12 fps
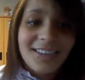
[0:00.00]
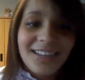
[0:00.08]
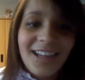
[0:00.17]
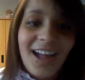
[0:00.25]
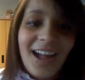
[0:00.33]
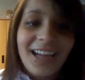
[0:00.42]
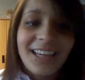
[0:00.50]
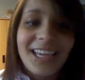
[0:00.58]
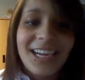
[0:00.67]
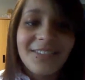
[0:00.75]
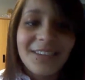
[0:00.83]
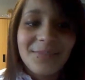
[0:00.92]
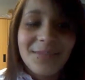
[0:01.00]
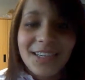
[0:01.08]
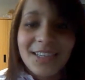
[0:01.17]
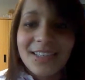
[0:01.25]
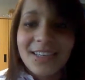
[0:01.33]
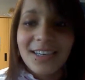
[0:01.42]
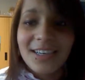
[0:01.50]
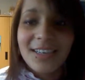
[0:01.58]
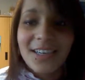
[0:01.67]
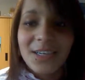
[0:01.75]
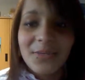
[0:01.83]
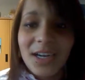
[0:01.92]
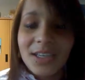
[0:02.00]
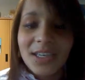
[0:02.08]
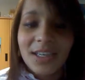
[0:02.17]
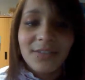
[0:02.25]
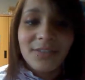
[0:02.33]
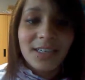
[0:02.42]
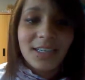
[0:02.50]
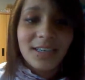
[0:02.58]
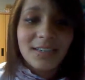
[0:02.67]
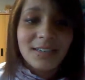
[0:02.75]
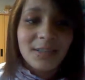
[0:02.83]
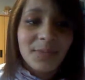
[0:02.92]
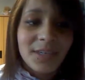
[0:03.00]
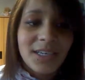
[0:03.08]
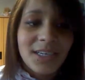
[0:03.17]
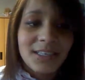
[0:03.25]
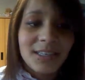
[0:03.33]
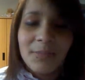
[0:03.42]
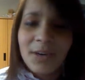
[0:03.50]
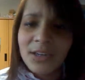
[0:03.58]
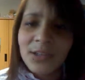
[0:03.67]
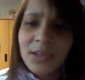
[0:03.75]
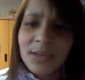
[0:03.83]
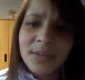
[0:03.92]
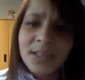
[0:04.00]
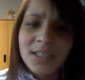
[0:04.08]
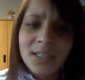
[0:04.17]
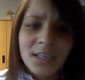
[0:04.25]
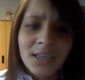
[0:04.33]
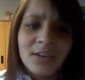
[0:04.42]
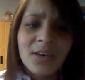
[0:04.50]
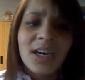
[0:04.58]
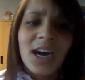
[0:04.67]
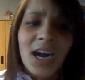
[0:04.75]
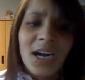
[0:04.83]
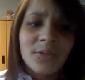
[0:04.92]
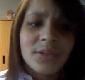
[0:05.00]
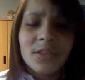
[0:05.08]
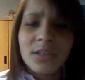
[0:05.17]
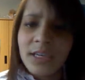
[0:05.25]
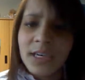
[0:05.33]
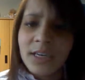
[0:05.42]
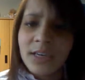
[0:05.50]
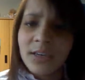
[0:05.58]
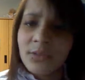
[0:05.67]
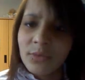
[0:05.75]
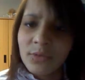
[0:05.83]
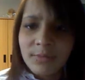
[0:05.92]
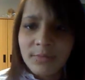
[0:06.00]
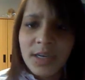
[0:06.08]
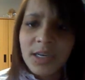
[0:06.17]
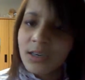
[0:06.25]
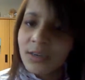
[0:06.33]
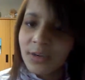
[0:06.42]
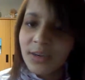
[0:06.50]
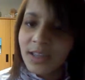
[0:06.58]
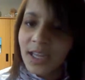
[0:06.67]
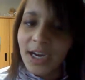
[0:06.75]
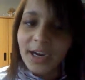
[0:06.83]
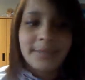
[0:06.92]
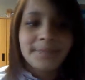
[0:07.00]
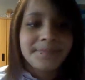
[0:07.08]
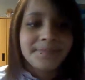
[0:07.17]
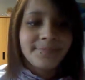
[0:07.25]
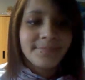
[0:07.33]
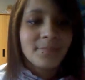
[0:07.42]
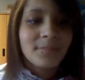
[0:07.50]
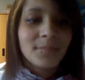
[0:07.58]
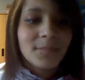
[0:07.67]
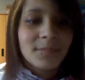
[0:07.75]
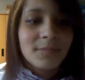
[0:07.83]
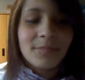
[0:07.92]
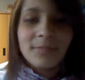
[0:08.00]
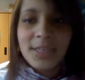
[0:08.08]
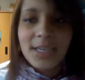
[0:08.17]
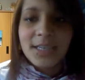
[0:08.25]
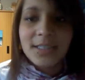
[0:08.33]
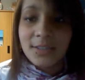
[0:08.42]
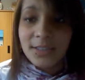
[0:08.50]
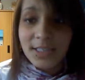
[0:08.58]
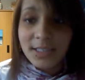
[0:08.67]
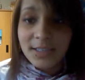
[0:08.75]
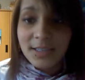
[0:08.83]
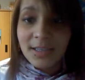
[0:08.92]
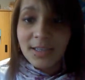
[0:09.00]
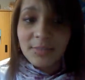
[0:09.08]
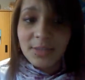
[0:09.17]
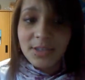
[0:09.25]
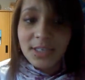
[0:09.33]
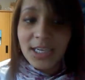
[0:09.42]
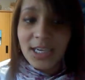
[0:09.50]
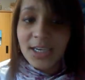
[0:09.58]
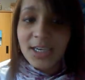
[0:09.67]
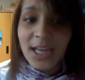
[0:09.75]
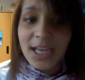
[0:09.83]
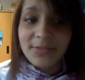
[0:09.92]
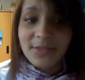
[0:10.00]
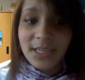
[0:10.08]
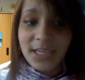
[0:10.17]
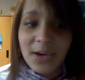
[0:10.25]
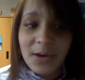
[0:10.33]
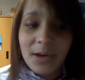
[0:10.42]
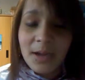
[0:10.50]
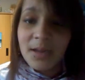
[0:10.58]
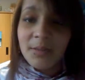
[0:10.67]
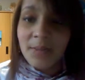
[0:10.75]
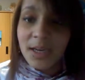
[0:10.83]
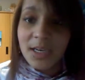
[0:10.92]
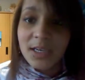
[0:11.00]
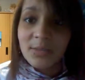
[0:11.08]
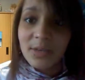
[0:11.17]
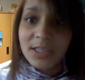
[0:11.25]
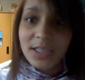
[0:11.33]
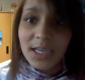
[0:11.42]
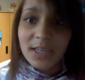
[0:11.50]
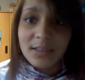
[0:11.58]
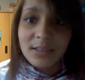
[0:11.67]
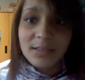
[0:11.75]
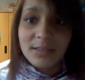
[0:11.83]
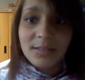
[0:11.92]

I can't really be concerned that you watch all our videos because about 20 minutes ago I was lurking in your room and you weren't there. P.S. Chris, the music in your last video made us want to dance.